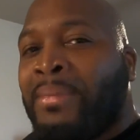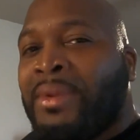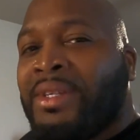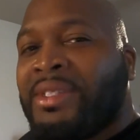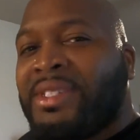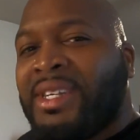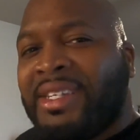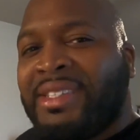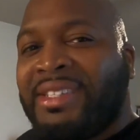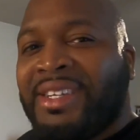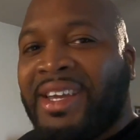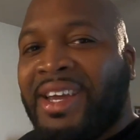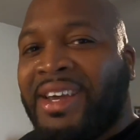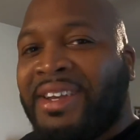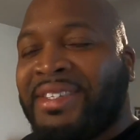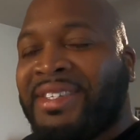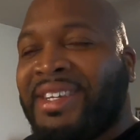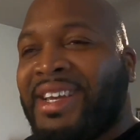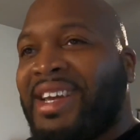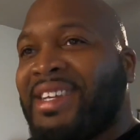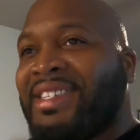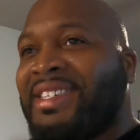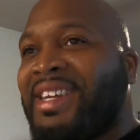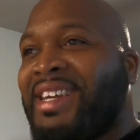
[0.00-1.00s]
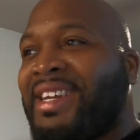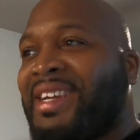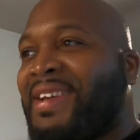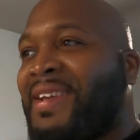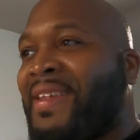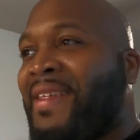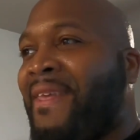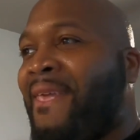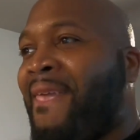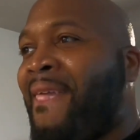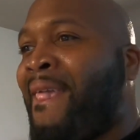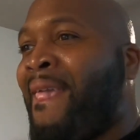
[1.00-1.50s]
should I tell y'all the size now?
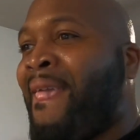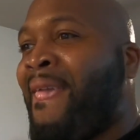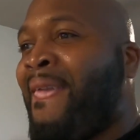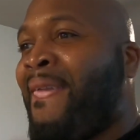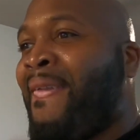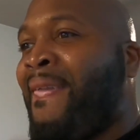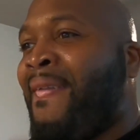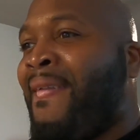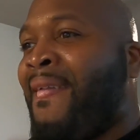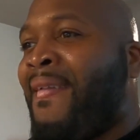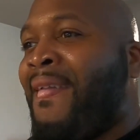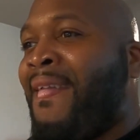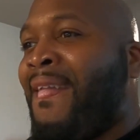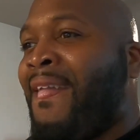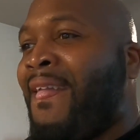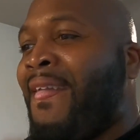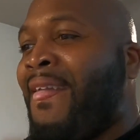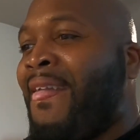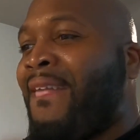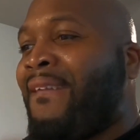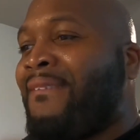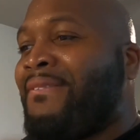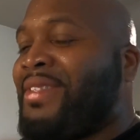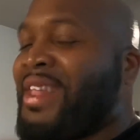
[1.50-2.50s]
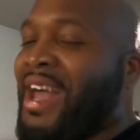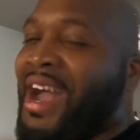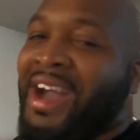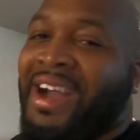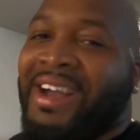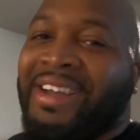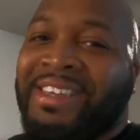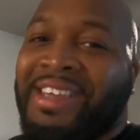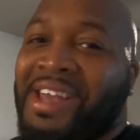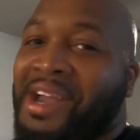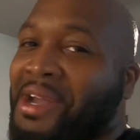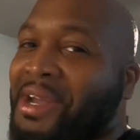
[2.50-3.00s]

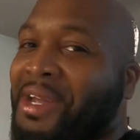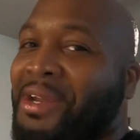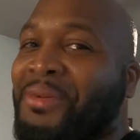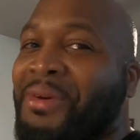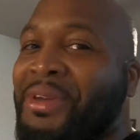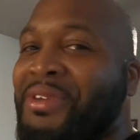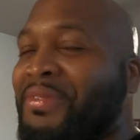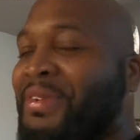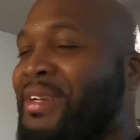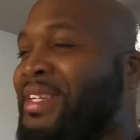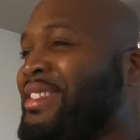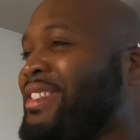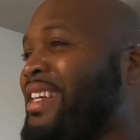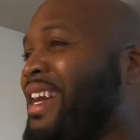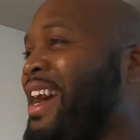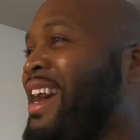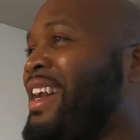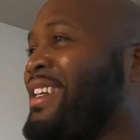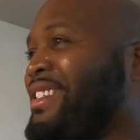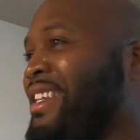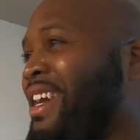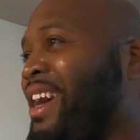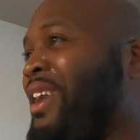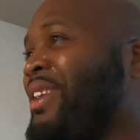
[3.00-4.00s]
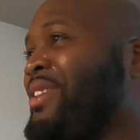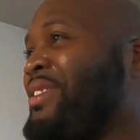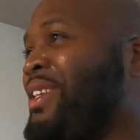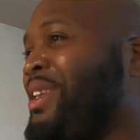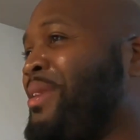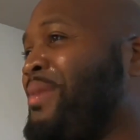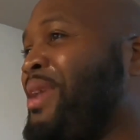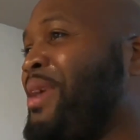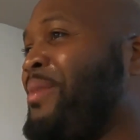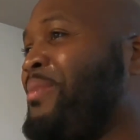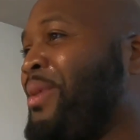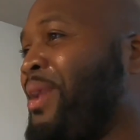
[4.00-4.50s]
Nah, y'all gotta wait for the size. Y'all see
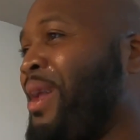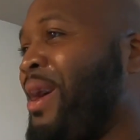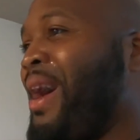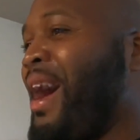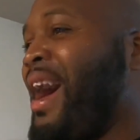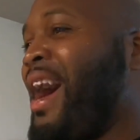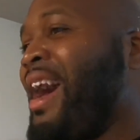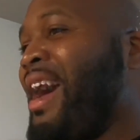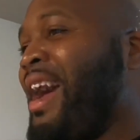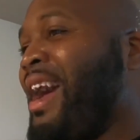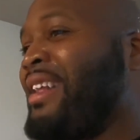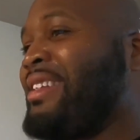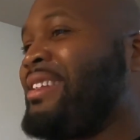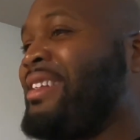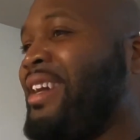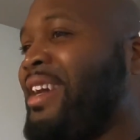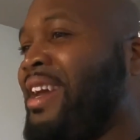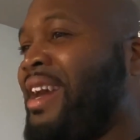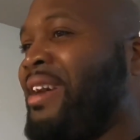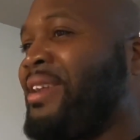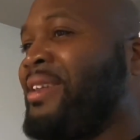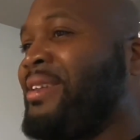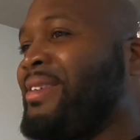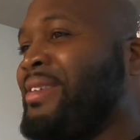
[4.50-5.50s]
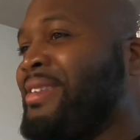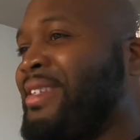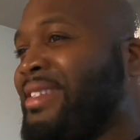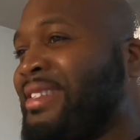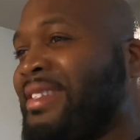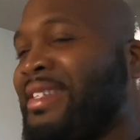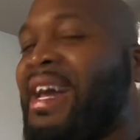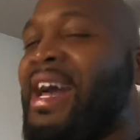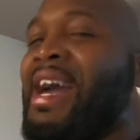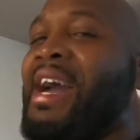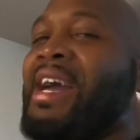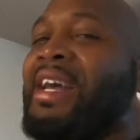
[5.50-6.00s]
when they put on. I'll tell y'all the
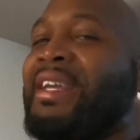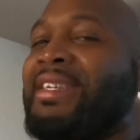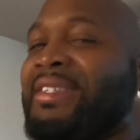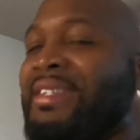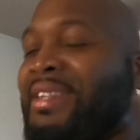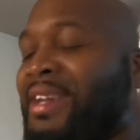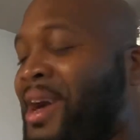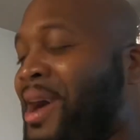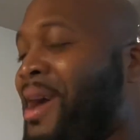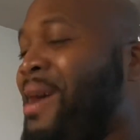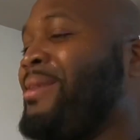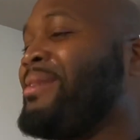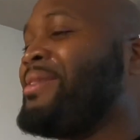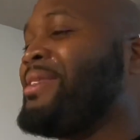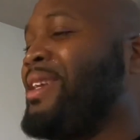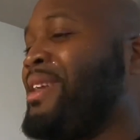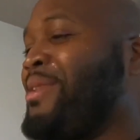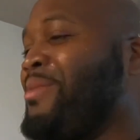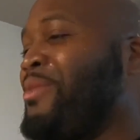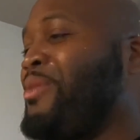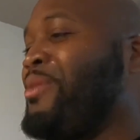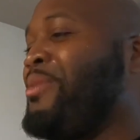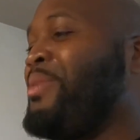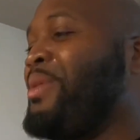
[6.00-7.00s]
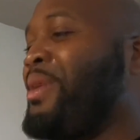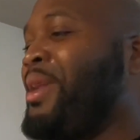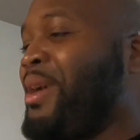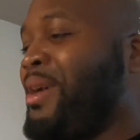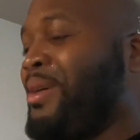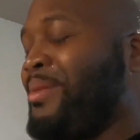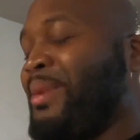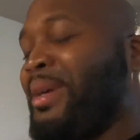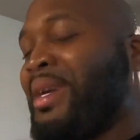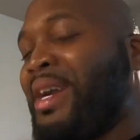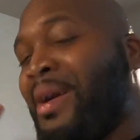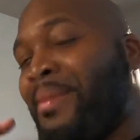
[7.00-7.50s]
size and the offset when you put
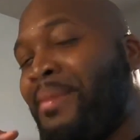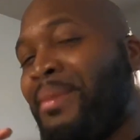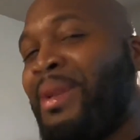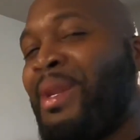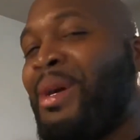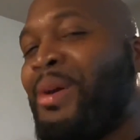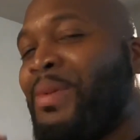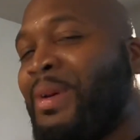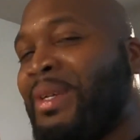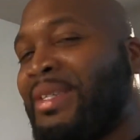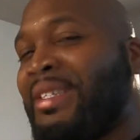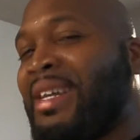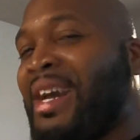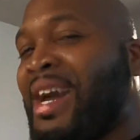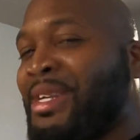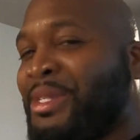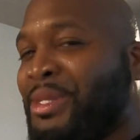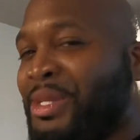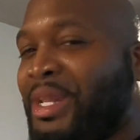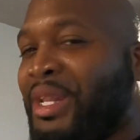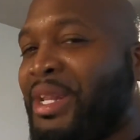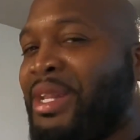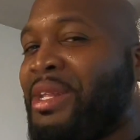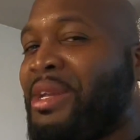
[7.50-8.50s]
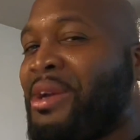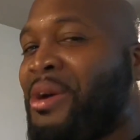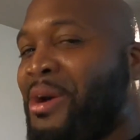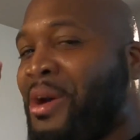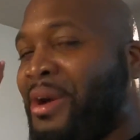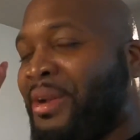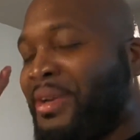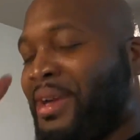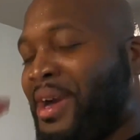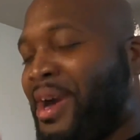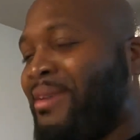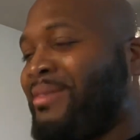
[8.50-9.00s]
on. But comment below what size you think they
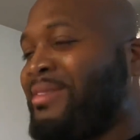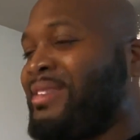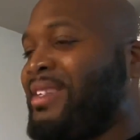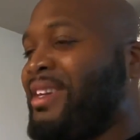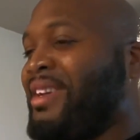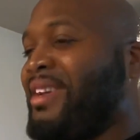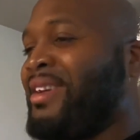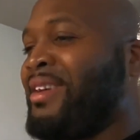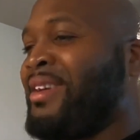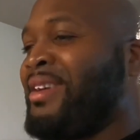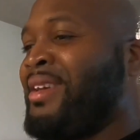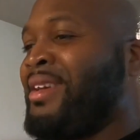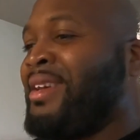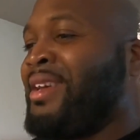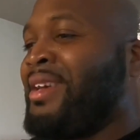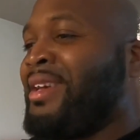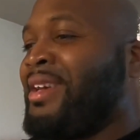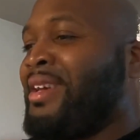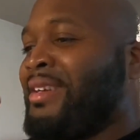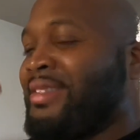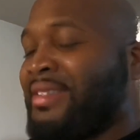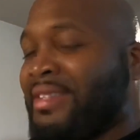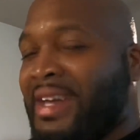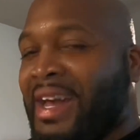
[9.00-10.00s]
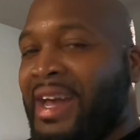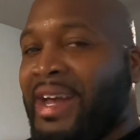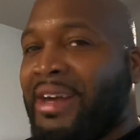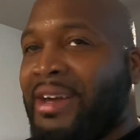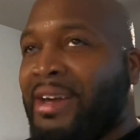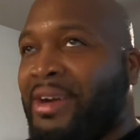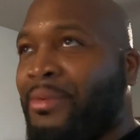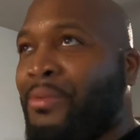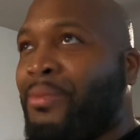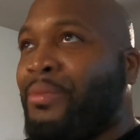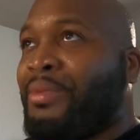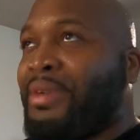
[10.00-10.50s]
are and the offset,
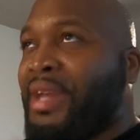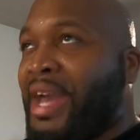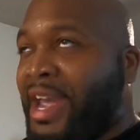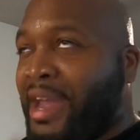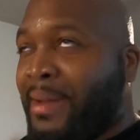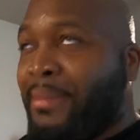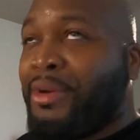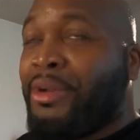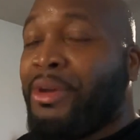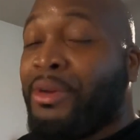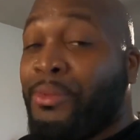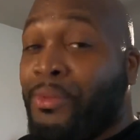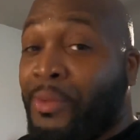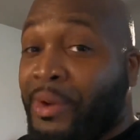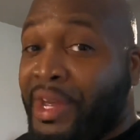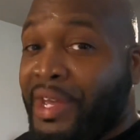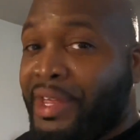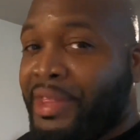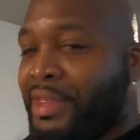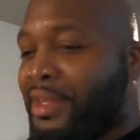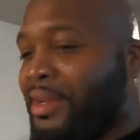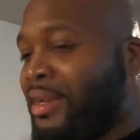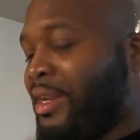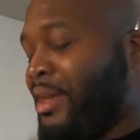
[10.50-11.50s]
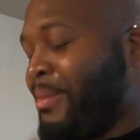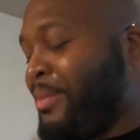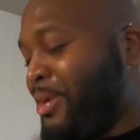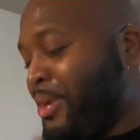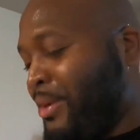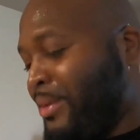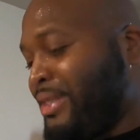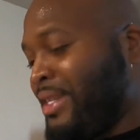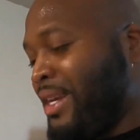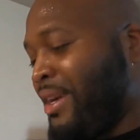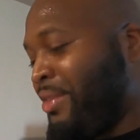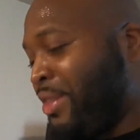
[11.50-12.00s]
diameter and width. Let me know
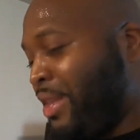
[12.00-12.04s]
what y'all